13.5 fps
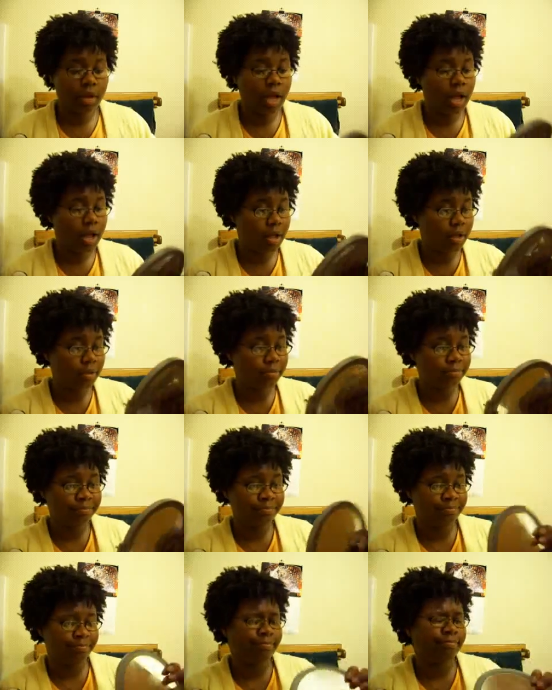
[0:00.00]
Um,
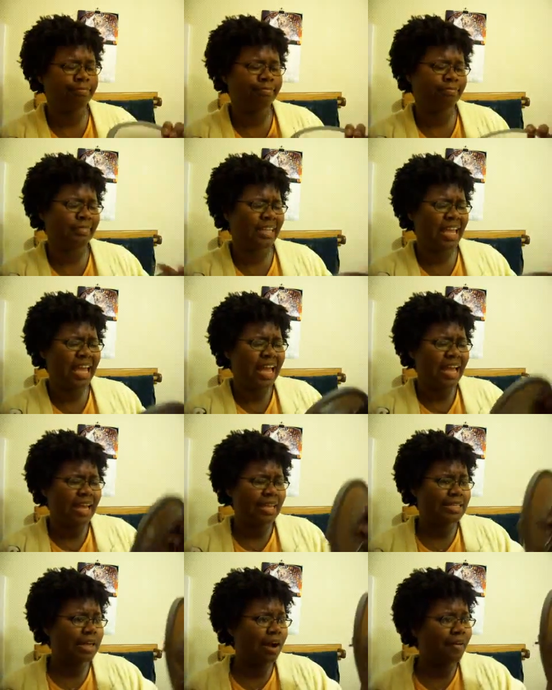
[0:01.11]

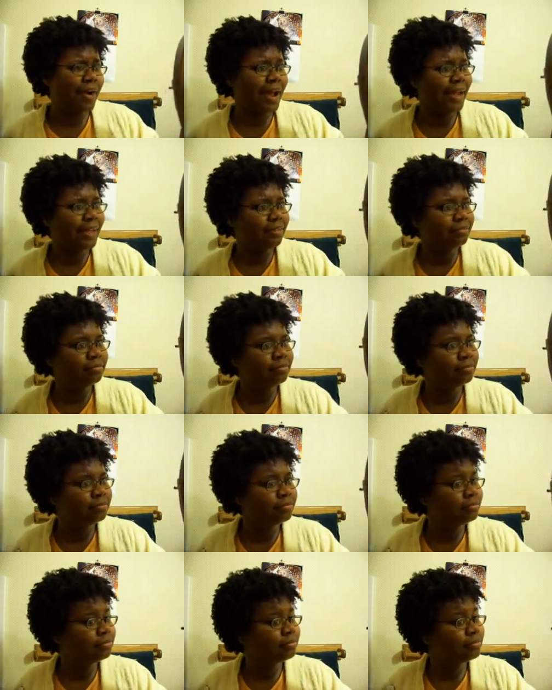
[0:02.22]
it's alright.
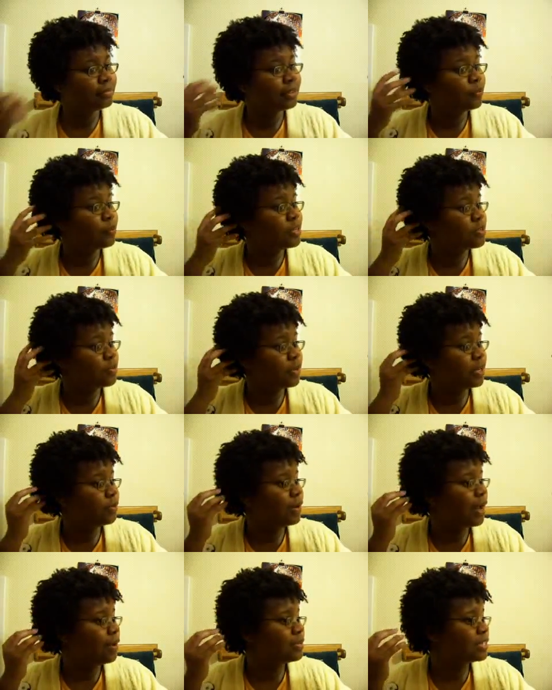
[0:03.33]
It wasn't really
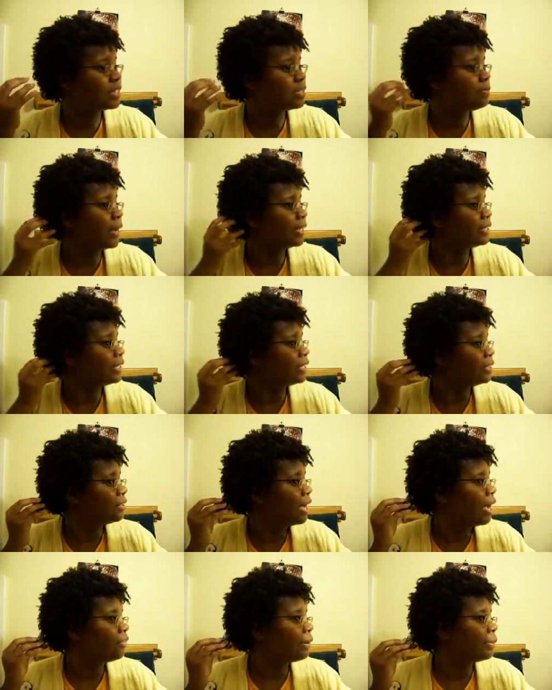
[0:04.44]
what I was expecting
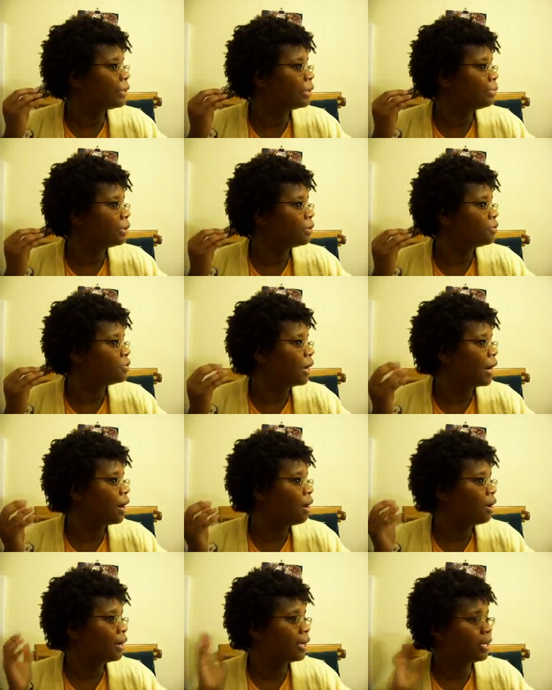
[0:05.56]
after I put the blow dryer
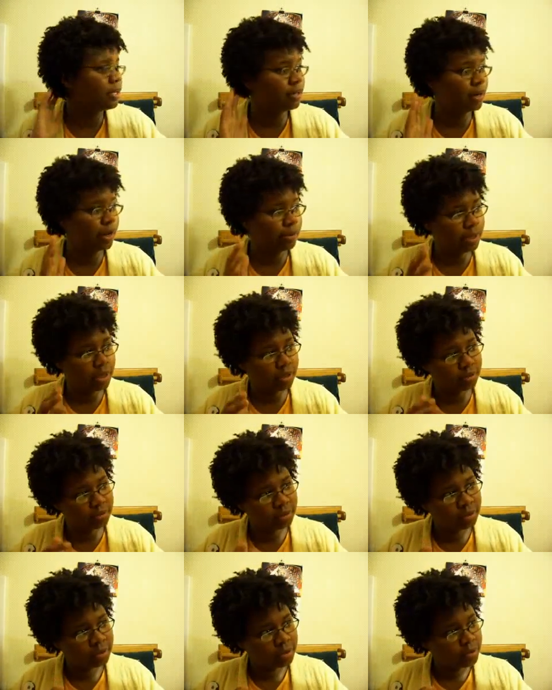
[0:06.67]
on it. I
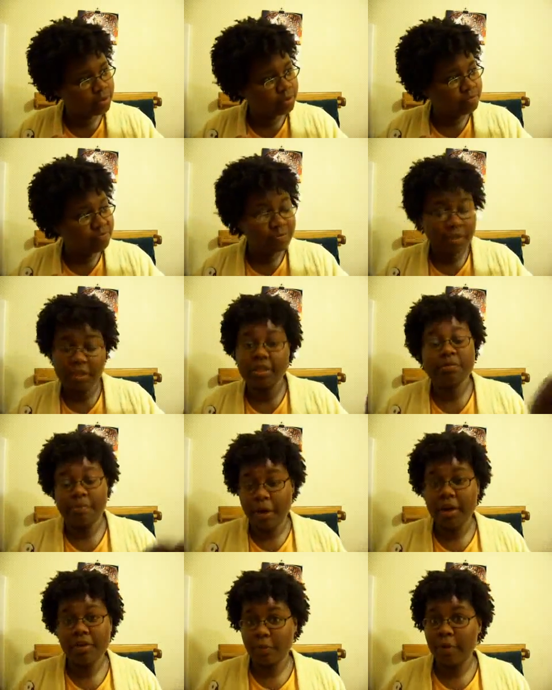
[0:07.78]
mean, it looks
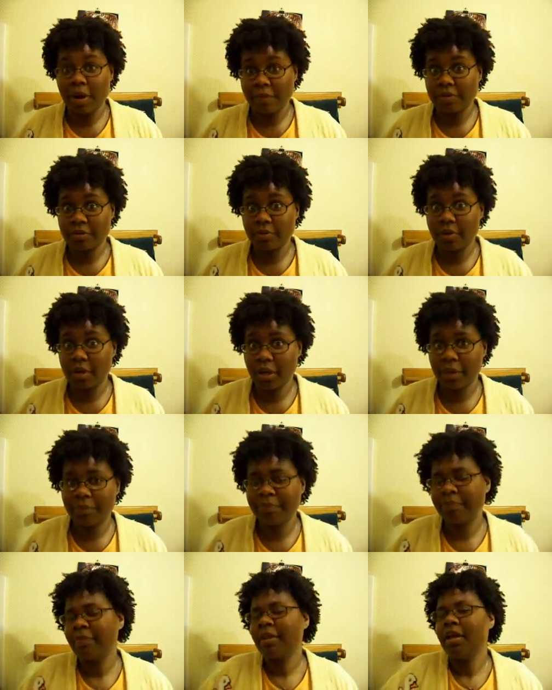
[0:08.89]
better than when I first woke
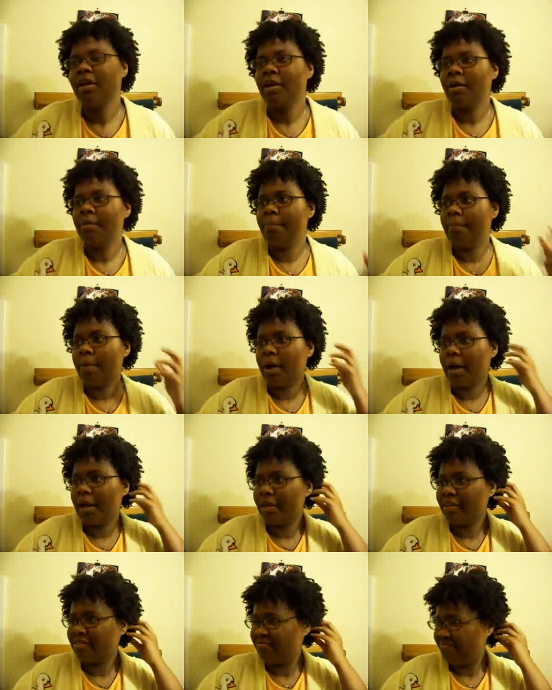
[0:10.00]
up,
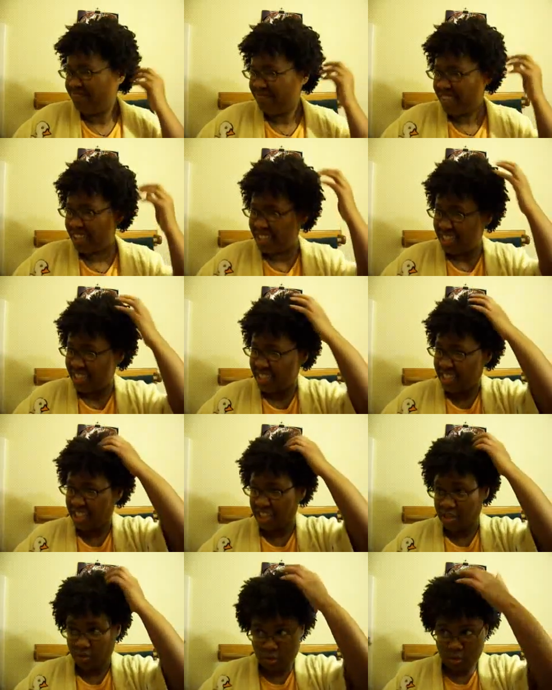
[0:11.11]
but it's
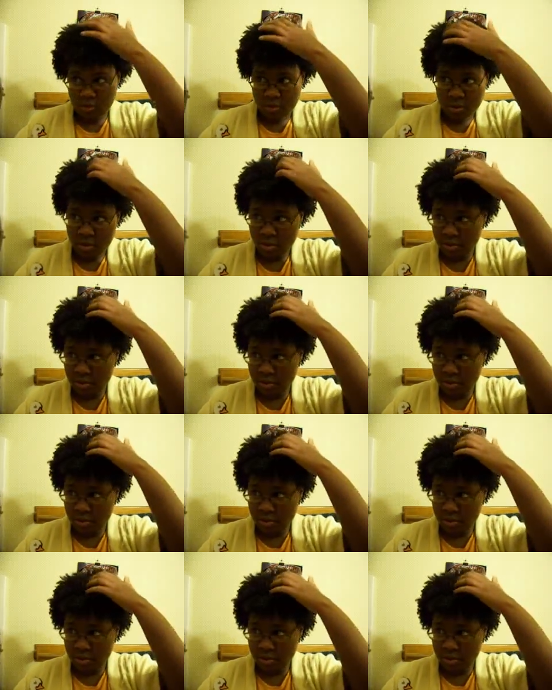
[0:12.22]
still